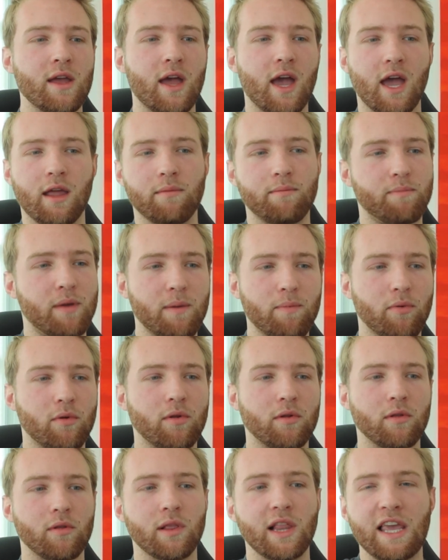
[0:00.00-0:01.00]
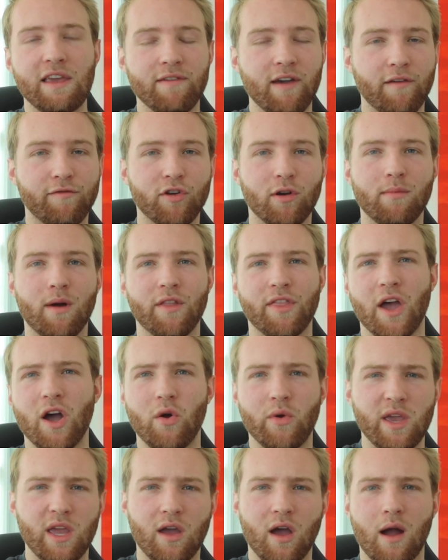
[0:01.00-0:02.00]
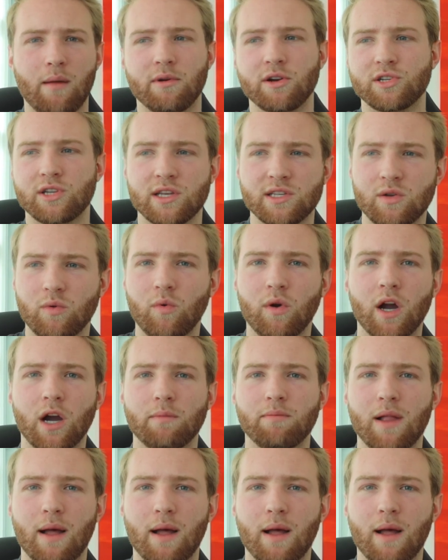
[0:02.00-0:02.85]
and people leave after a month, oh, e-commerce doesn't work,